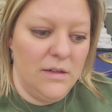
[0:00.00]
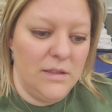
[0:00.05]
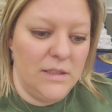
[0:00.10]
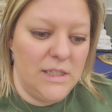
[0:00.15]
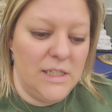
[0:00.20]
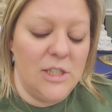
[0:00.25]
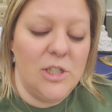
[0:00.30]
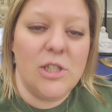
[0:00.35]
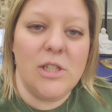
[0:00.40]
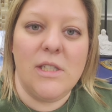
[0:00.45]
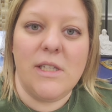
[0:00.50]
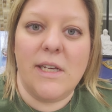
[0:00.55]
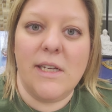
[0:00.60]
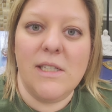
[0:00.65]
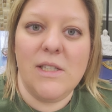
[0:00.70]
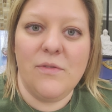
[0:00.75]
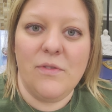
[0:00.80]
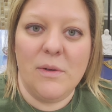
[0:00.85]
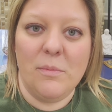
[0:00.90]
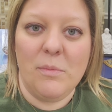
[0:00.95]
teaches
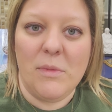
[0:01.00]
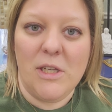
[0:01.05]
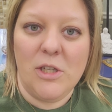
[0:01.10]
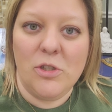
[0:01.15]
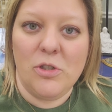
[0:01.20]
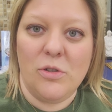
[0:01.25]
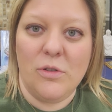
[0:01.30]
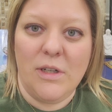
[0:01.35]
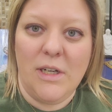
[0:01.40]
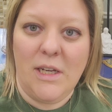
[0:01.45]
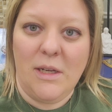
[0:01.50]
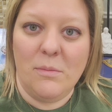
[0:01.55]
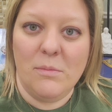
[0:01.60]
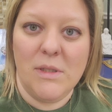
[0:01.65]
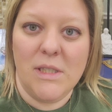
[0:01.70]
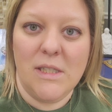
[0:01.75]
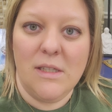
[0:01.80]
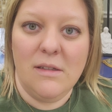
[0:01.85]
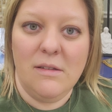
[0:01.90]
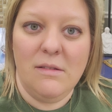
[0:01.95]
us from these
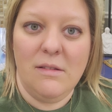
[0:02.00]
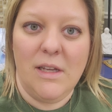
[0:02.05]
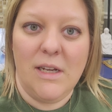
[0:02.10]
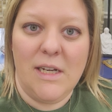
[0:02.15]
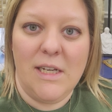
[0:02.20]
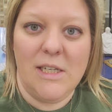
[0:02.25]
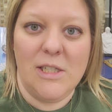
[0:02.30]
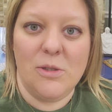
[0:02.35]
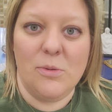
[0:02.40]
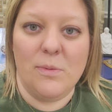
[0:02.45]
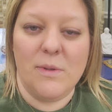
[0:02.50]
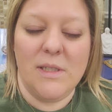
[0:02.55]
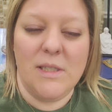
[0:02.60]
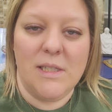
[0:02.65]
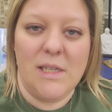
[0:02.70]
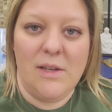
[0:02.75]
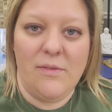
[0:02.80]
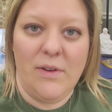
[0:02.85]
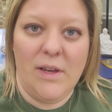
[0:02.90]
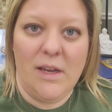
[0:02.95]
dreams that he's
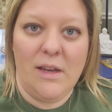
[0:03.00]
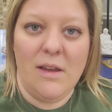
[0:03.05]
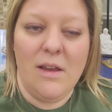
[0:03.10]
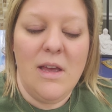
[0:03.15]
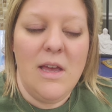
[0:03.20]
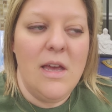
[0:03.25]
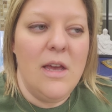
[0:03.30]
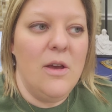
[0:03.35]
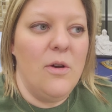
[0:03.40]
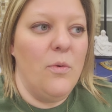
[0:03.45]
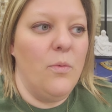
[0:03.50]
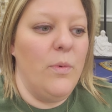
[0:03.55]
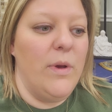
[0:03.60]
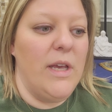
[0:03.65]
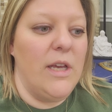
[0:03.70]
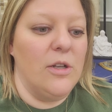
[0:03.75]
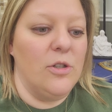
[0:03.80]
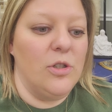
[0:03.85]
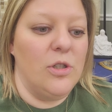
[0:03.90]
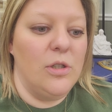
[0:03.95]
receiving. We
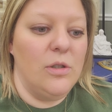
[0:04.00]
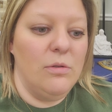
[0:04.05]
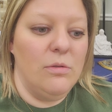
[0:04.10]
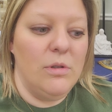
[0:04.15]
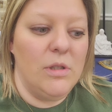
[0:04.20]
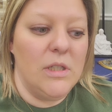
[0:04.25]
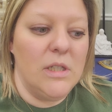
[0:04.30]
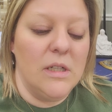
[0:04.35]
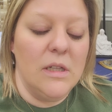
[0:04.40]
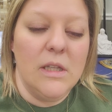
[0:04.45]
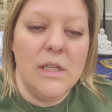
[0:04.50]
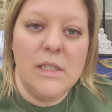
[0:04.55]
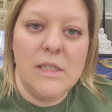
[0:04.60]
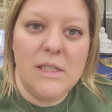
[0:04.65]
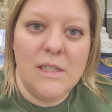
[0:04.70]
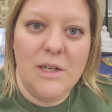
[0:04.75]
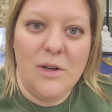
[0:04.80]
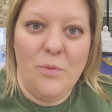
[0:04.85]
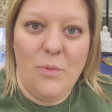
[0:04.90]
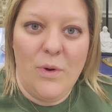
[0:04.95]
can choose to
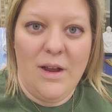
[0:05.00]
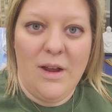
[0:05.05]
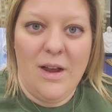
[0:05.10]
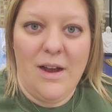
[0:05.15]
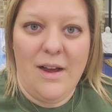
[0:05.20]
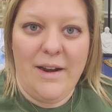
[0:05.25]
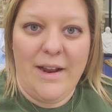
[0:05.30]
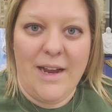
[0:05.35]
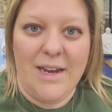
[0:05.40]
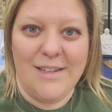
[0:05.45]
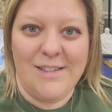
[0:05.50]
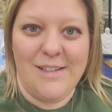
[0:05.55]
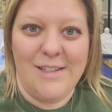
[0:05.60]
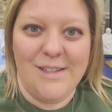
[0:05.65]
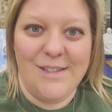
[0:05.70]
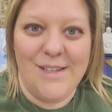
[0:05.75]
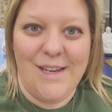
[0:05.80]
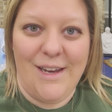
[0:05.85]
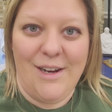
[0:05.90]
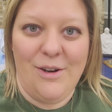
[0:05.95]
listen to God has to
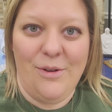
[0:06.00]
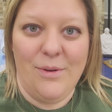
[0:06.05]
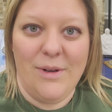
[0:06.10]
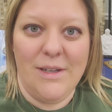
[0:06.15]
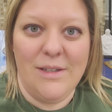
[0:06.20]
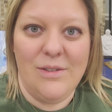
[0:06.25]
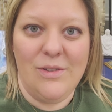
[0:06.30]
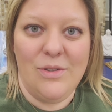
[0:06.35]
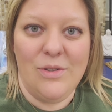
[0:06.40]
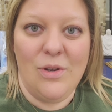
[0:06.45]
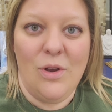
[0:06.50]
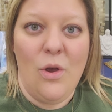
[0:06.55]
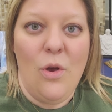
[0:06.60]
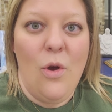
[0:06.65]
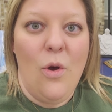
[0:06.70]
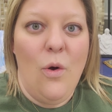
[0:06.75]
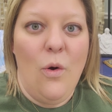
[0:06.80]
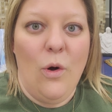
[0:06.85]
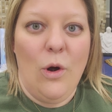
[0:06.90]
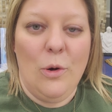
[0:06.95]
say to us,
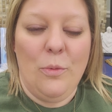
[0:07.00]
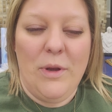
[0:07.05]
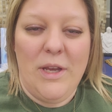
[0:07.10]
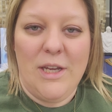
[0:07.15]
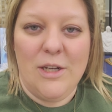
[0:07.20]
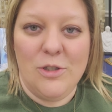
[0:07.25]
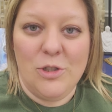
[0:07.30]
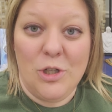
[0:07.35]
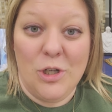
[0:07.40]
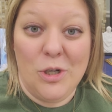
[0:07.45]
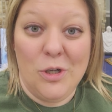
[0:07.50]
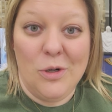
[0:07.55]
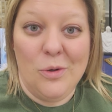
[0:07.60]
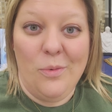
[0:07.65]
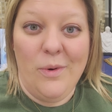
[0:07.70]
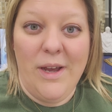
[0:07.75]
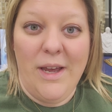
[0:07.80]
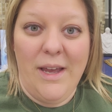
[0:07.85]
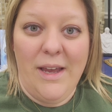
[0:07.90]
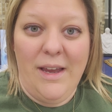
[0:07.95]
or we can turn
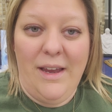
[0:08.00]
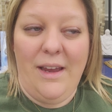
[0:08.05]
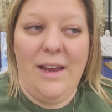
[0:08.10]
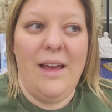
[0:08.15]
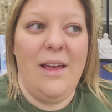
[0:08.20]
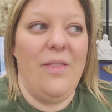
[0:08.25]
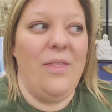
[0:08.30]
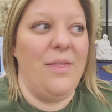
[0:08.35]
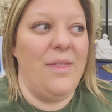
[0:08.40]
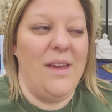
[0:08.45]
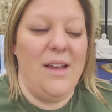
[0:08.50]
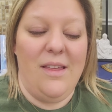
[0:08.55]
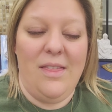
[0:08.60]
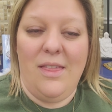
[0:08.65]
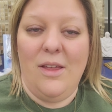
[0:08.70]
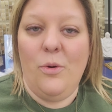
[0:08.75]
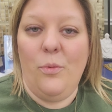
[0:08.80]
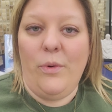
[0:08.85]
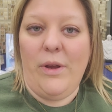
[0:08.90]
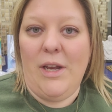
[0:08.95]
away and think
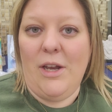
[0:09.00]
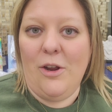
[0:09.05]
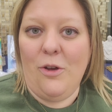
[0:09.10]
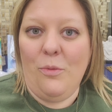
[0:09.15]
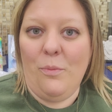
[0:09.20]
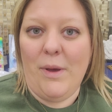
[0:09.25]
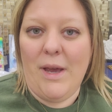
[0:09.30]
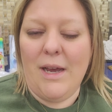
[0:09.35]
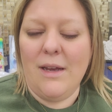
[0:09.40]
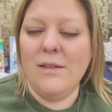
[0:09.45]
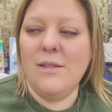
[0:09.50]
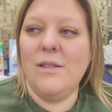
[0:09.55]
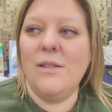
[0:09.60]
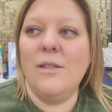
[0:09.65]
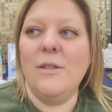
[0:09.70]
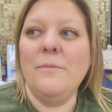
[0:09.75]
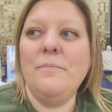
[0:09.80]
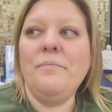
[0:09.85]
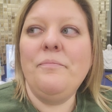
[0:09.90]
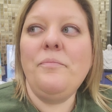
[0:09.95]
that we know
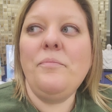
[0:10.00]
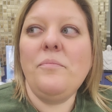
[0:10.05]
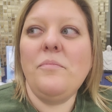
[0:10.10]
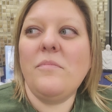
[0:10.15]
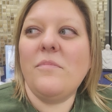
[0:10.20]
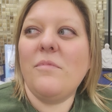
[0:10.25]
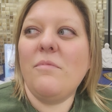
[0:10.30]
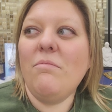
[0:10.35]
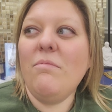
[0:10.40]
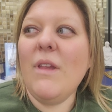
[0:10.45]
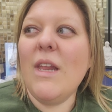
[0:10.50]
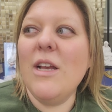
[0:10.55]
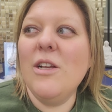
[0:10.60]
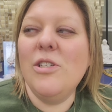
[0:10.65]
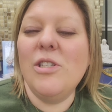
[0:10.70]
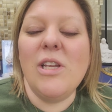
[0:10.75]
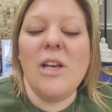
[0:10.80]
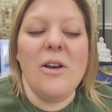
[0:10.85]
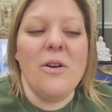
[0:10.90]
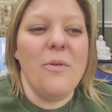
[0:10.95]
best.
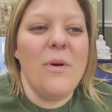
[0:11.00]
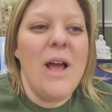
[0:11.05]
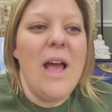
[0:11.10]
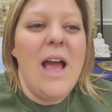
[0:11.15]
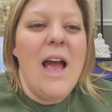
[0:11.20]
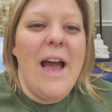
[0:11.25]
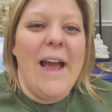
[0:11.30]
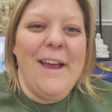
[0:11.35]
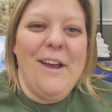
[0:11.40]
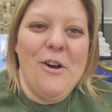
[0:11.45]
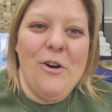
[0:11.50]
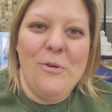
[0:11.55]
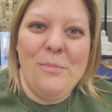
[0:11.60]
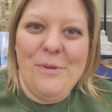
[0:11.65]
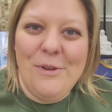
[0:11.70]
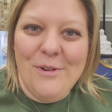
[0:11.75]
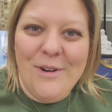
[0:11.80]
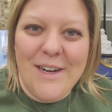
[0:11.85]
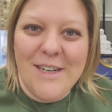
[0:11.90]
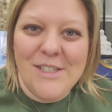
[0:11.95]
So, I
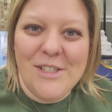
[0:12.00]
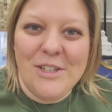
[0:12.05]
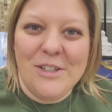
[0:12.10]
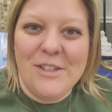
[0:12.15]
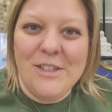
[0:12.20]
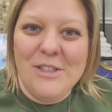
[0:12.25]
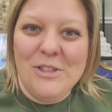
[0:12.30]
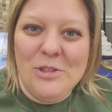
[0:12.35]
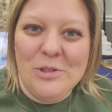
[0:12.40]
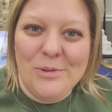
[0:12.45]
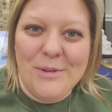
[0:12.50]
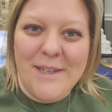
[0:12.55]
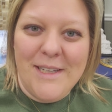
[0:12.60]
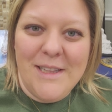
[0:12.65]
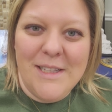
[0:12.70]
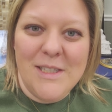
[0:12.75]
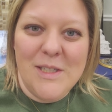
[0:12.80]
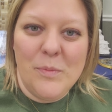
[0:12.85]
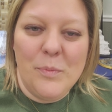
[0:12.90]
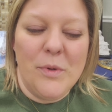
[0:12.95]
hope you guys are enjoying
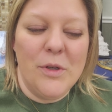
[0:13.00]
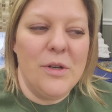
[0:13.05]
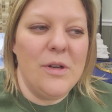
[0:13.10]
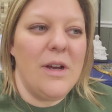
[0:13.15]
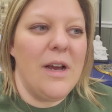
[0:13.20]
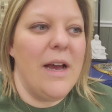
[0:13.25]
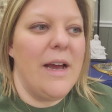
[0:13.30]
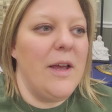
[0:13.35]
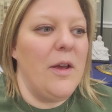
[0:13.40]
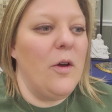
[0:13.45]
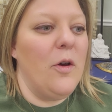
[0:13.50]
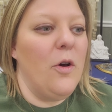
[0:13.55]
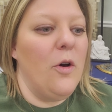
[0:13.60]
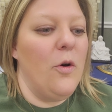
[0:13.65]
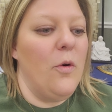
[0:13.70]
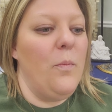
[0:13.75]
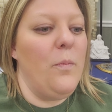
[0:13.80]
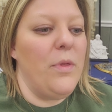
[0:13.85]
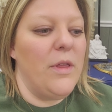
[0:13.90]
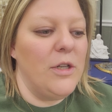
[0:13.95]
this book. I
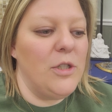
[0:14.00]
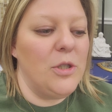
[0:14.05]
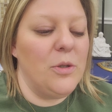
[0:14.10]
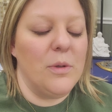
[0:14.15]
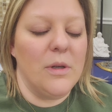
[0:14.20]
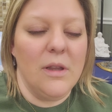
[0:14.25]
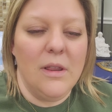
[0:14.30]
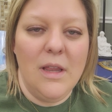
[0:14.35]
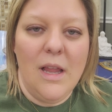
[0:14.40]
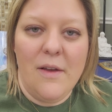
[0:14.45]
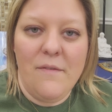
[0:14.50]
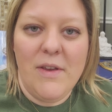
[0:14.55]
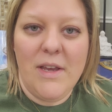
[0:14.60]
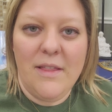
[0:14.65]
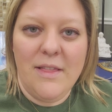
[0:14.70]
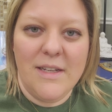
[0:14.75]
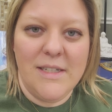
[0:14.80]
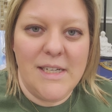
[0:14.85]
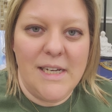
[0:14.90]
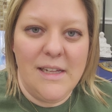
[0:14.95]
hope that you are
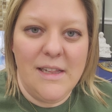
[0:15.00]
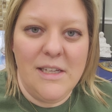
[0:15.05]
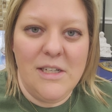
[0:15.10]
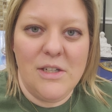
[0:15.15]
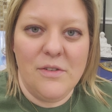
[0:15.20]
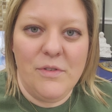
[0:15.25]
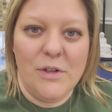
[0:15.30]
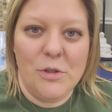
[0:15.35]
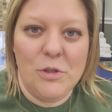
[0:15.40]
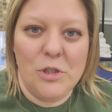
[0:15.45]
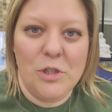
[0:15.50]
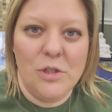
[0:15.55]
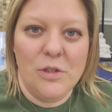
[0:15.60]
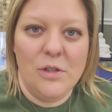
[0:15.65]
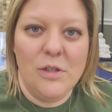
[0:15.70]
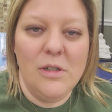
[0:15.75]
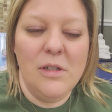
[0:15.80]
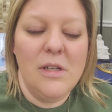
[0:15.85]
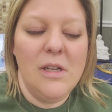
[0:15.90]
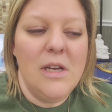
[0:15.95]
loving the daily
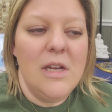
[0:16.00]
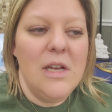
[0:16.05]
devotional.